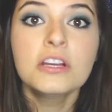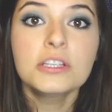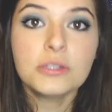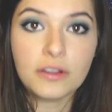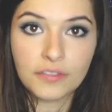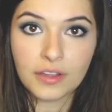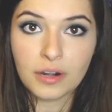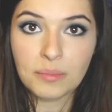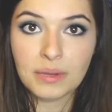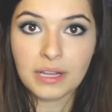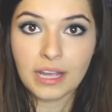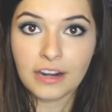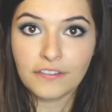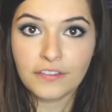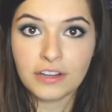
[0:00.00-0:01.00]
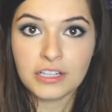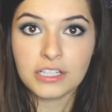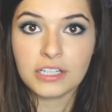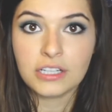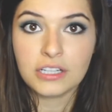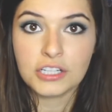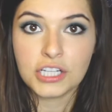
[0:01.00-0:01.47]
So I thought it would be kind of fun
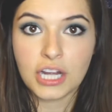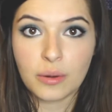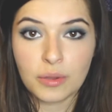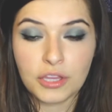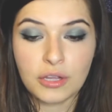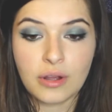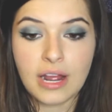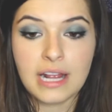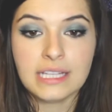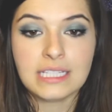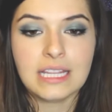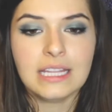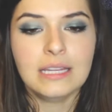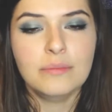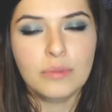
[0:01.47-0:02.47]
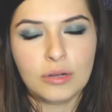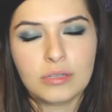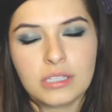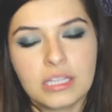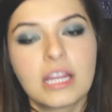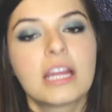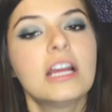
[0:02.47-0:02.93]
to share with you guys, and then
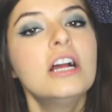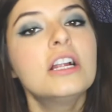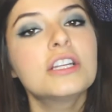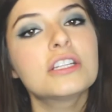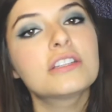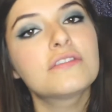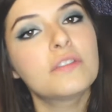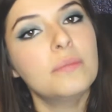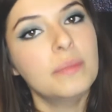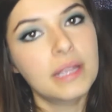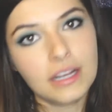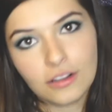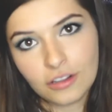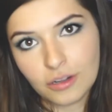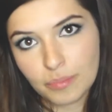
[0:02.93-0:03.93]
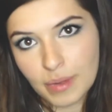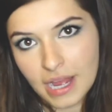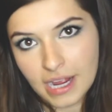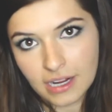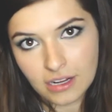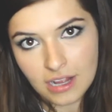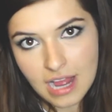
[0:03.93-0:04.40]
mostly just for me to look
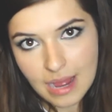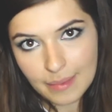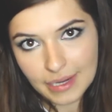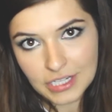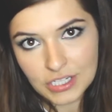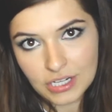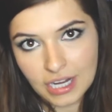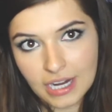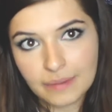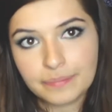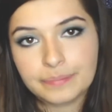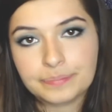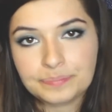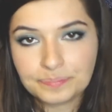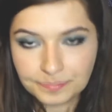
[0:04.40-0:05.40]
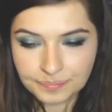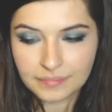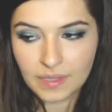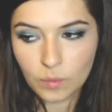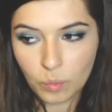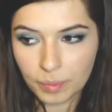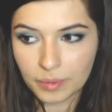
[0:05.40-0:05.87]
back at my journey
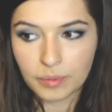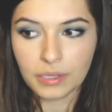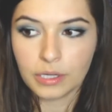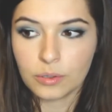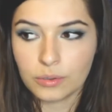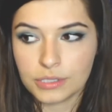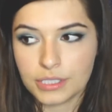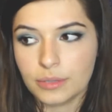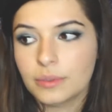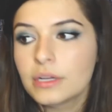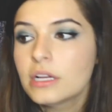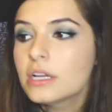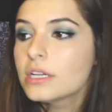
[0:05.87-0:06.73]
will be really cool too.